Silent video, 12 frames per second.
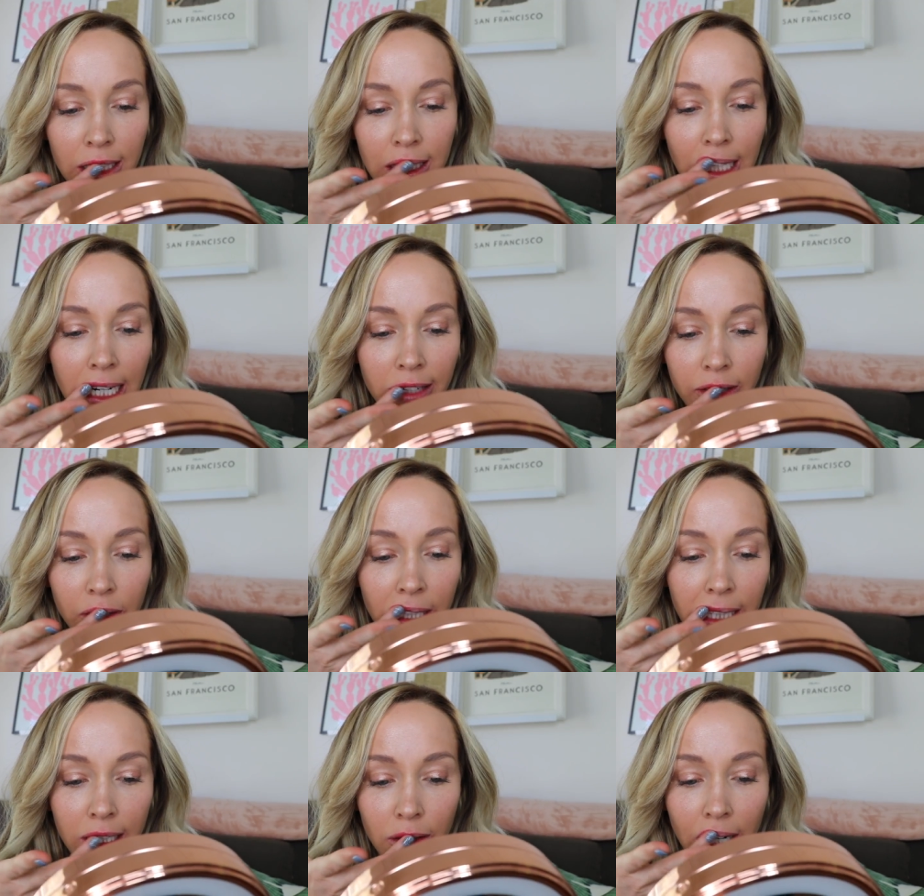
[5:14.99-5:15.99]
It's not even
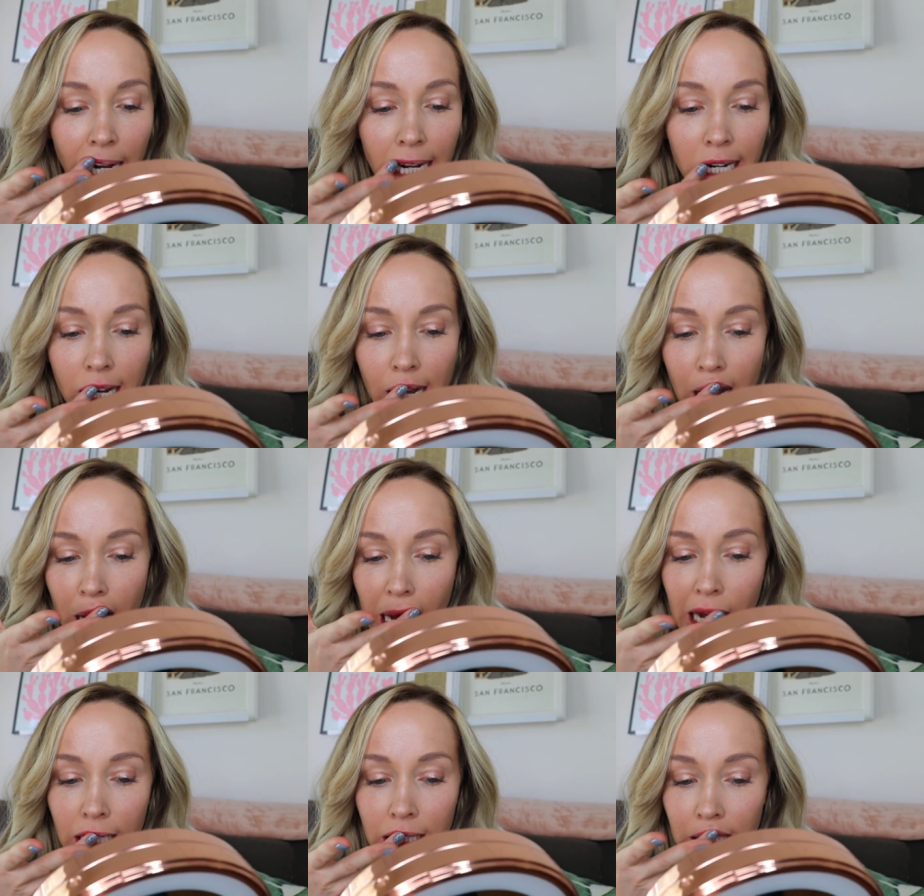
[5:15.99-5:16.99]
really a red,
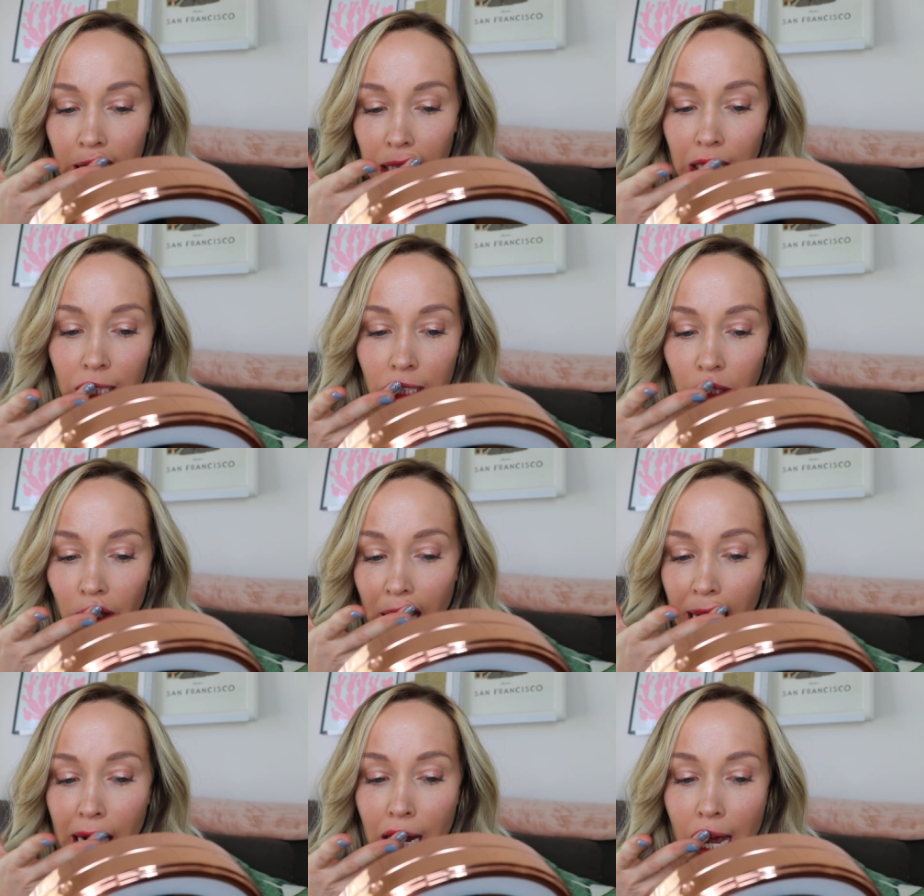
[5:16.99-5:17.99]
it just looks
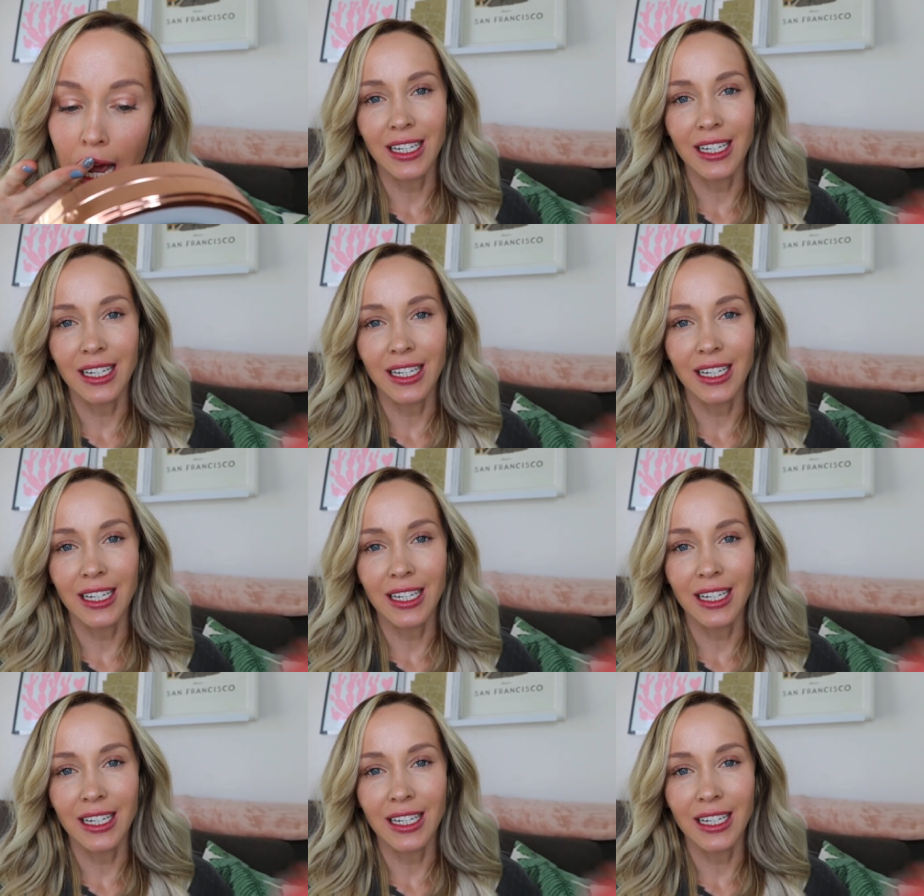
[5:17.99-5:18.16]
red.